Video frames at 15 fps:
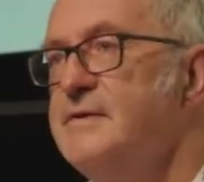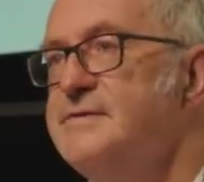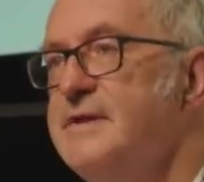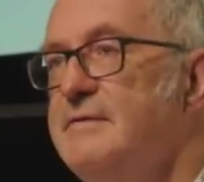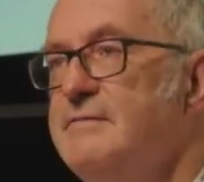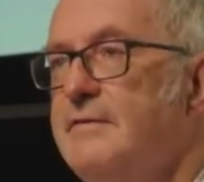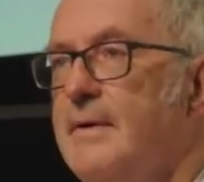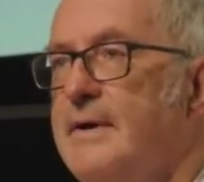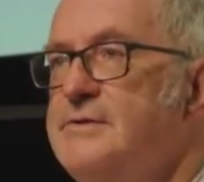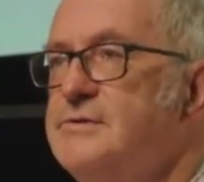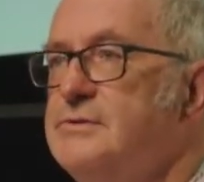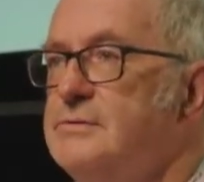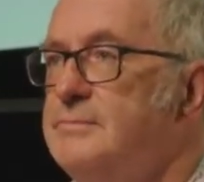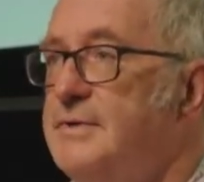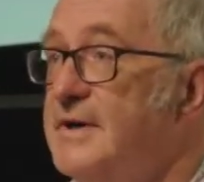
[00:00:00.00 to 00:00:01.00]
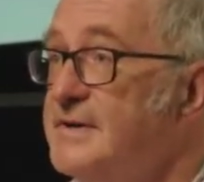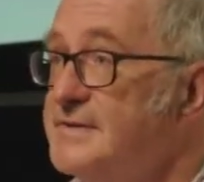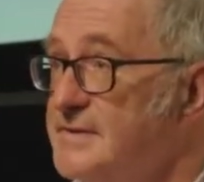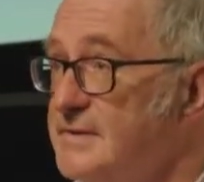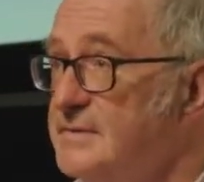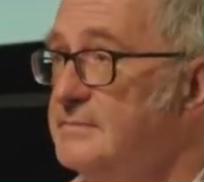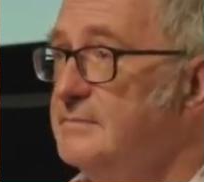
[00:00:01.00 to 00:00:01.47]
influential
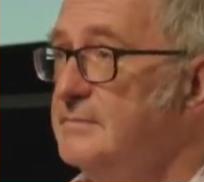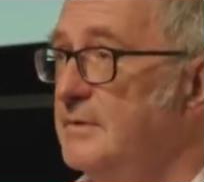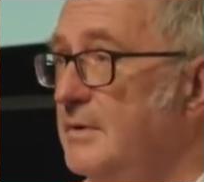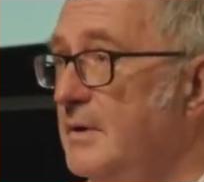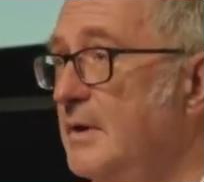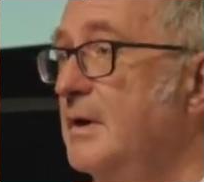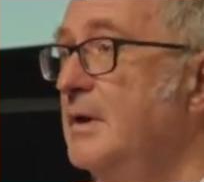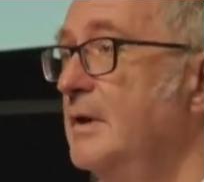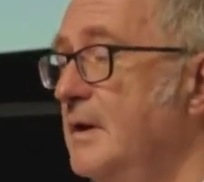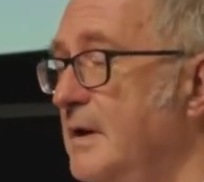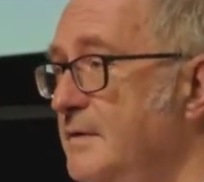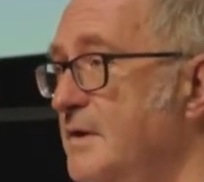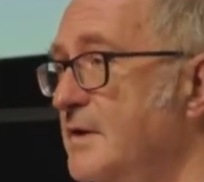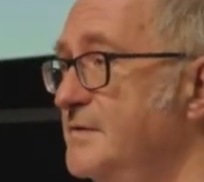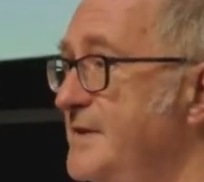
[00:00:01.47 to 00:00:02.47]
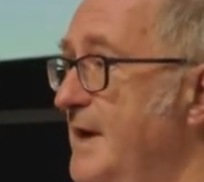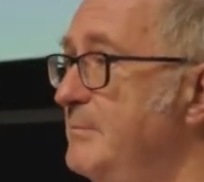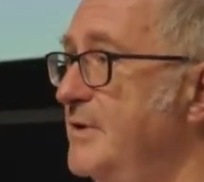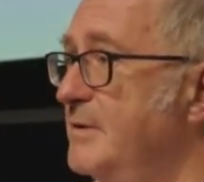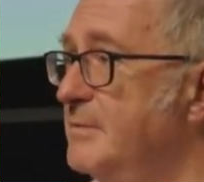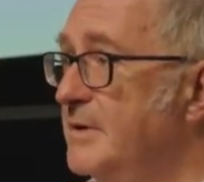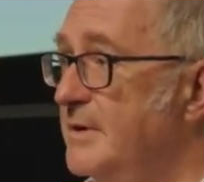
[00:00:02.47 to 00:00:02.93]
person in the
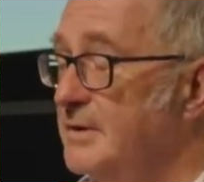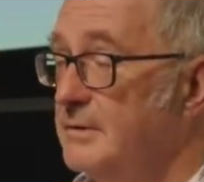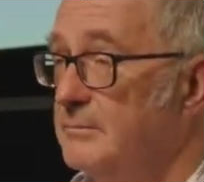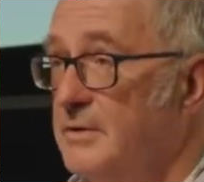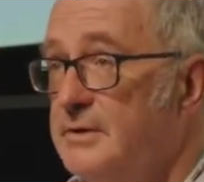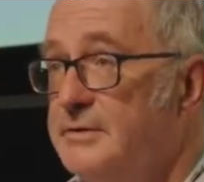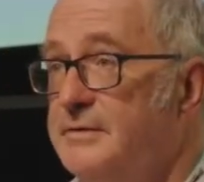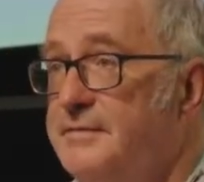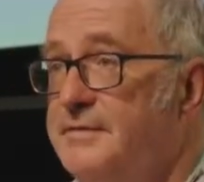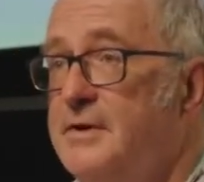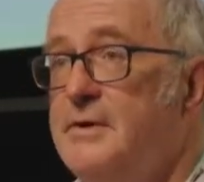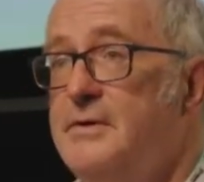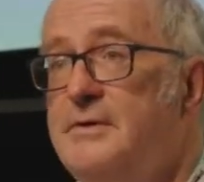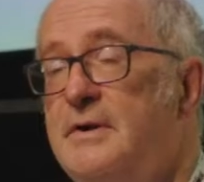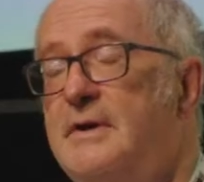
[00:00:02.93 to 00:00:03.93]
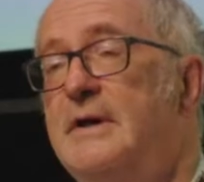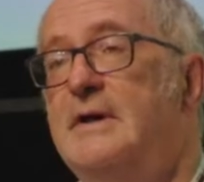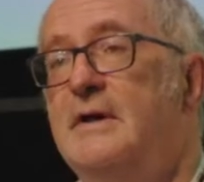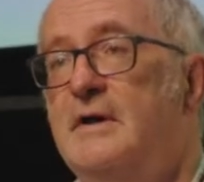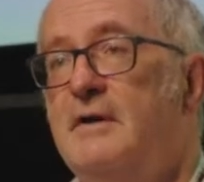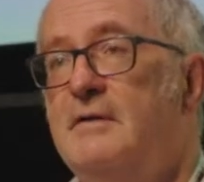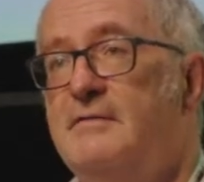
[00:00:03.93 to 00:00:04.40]
contemporary world of food,
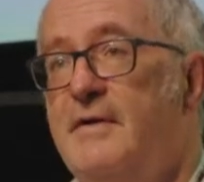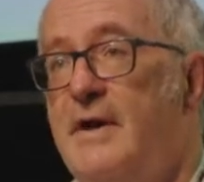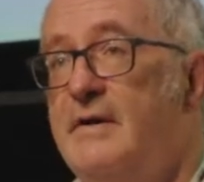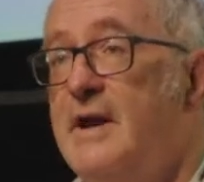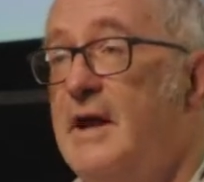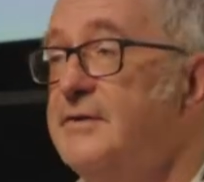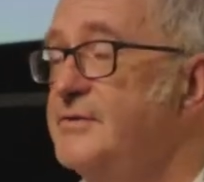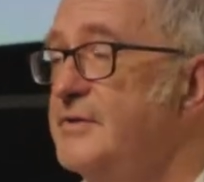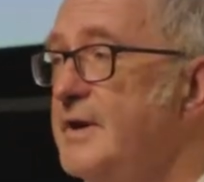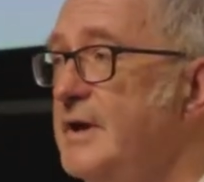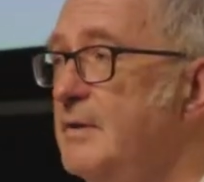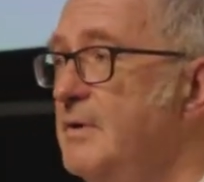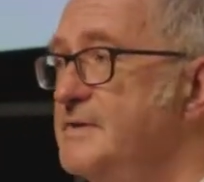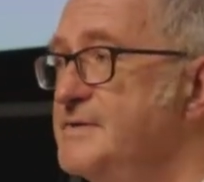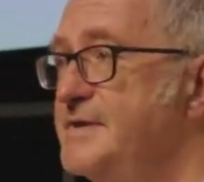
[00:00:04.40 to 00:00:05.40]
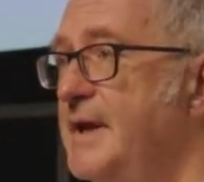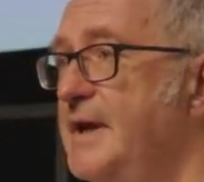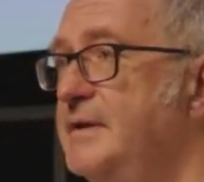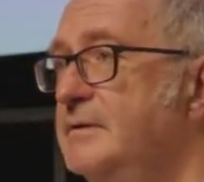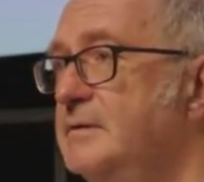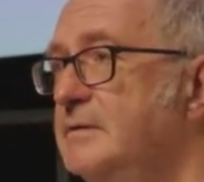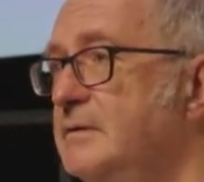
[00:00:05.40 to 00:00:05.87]
Ferran Adrià once
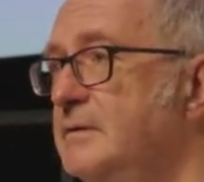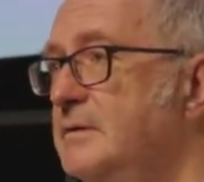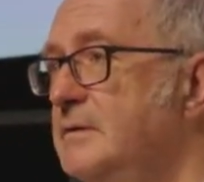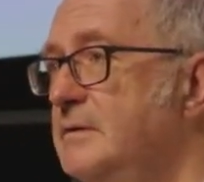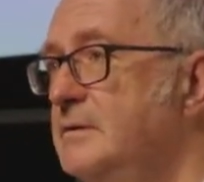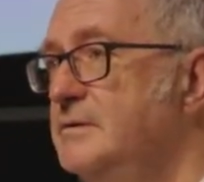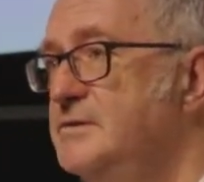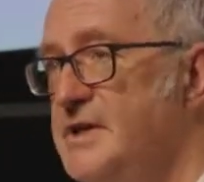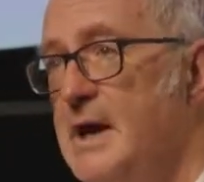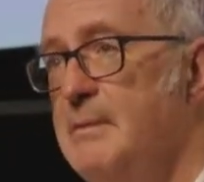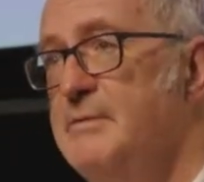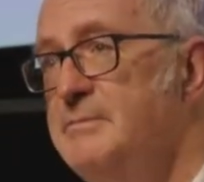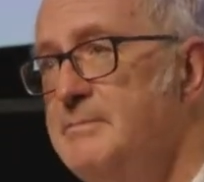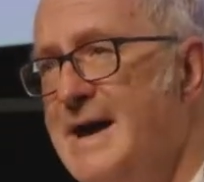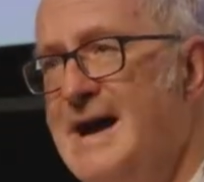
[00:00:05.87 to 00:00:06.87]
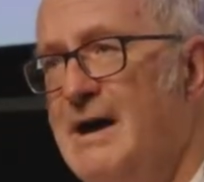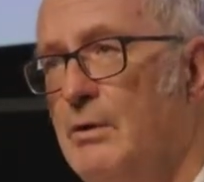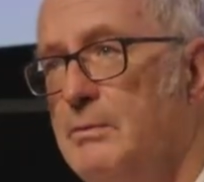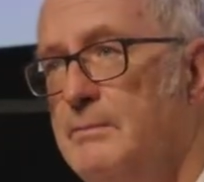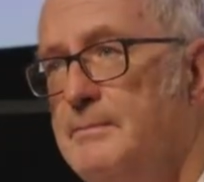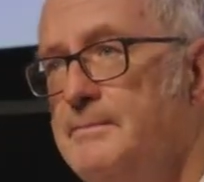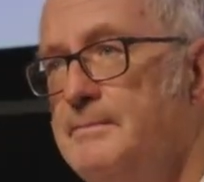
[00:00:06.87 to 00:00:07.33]
said, Chairman Mao.
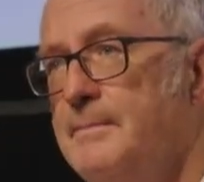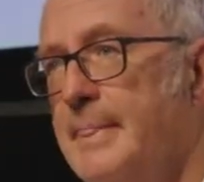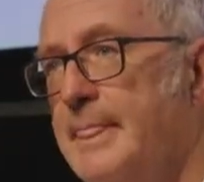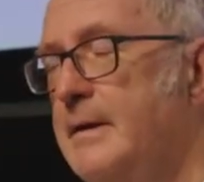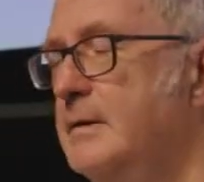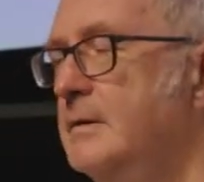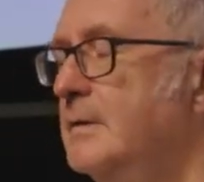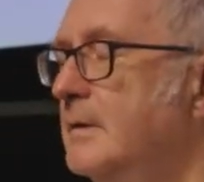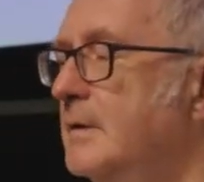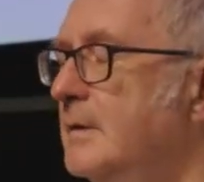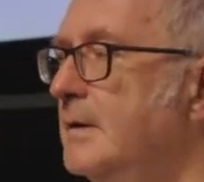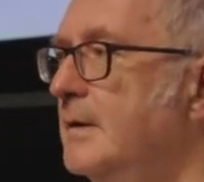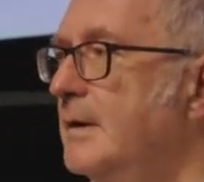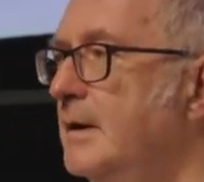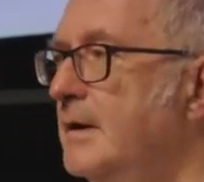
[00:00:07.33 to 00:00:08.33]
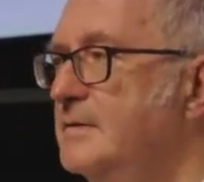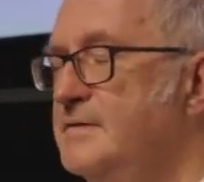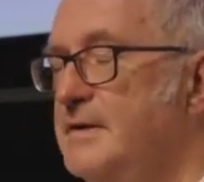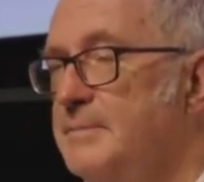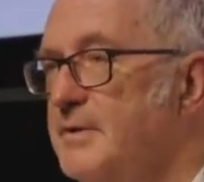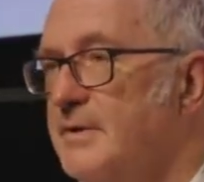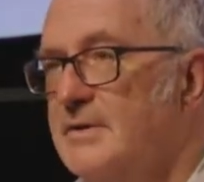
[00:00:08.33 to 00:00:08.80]

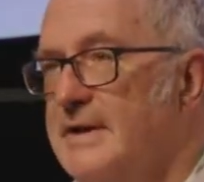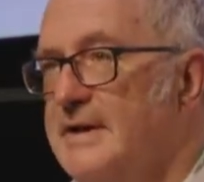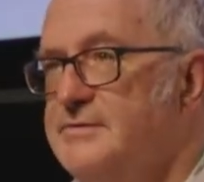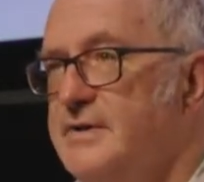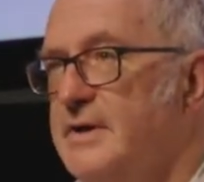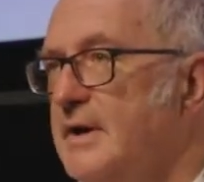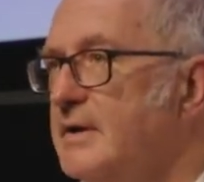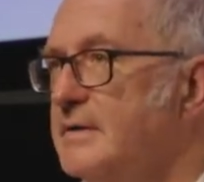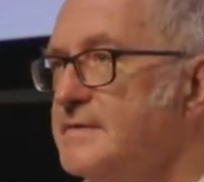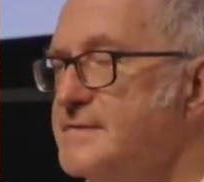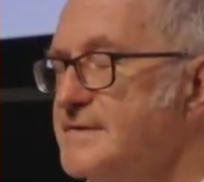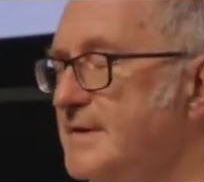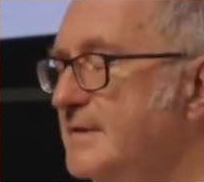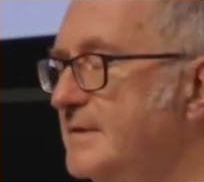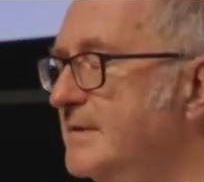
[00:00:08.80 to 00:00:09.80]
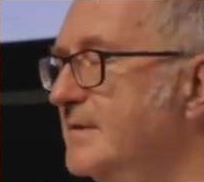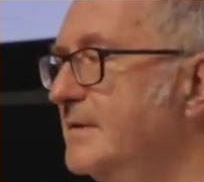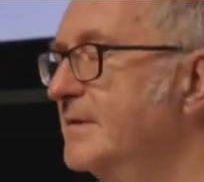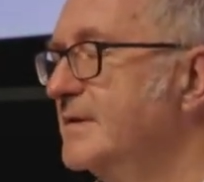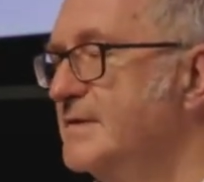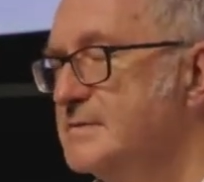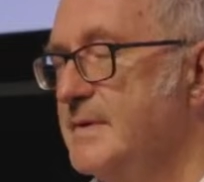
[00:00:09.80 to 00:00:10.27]
Typical Adrià answer,
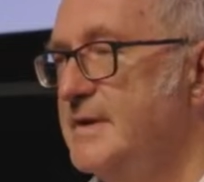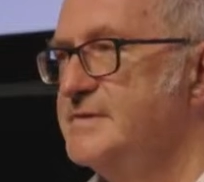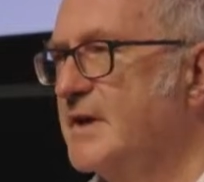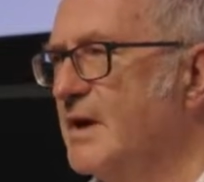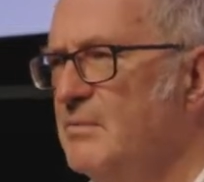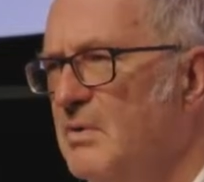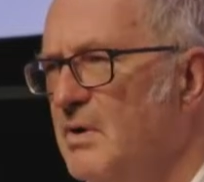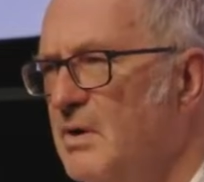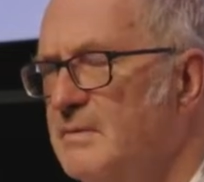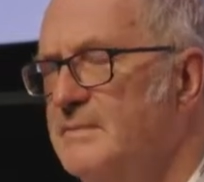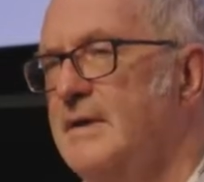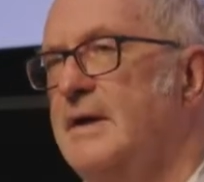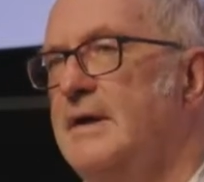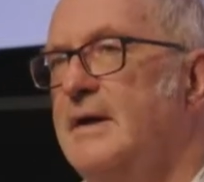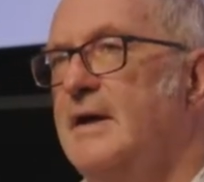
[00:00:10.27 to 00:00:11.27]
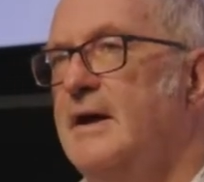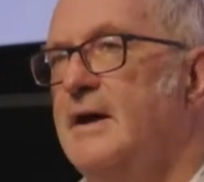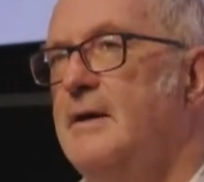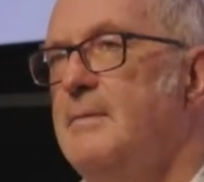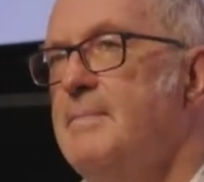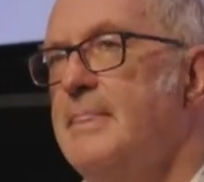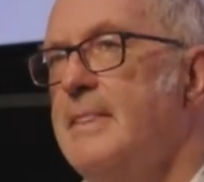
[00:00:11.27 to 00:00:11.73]
because it makes you go, what?
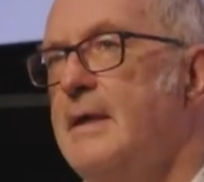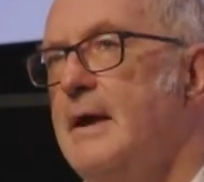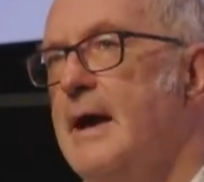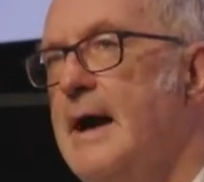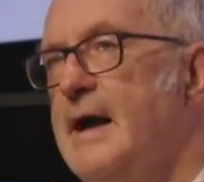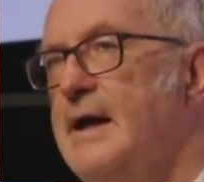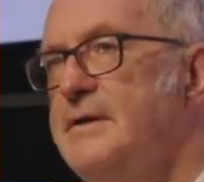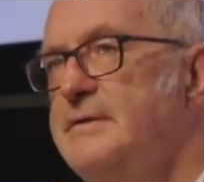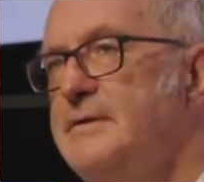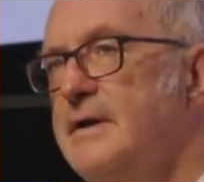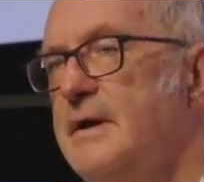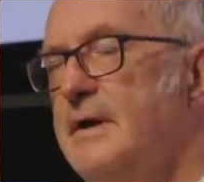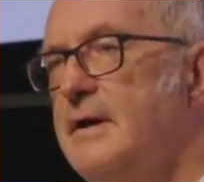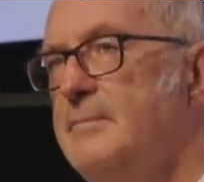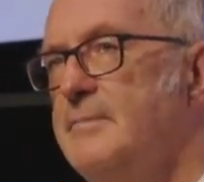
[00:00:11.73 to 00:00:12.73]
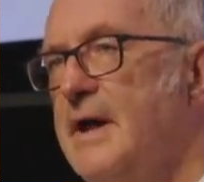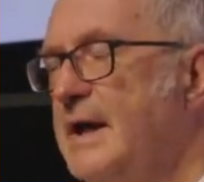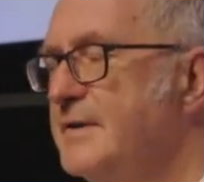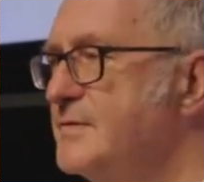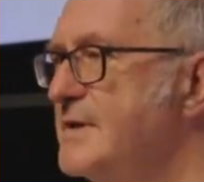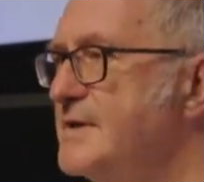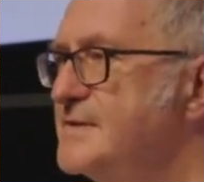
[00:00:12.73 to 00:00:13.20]
But
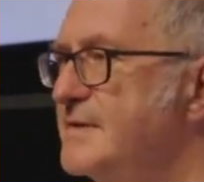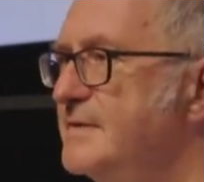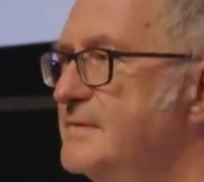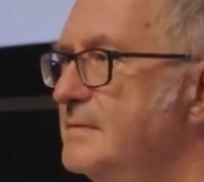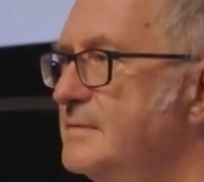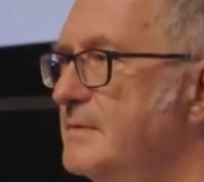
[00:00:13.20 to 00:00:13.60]
Adrià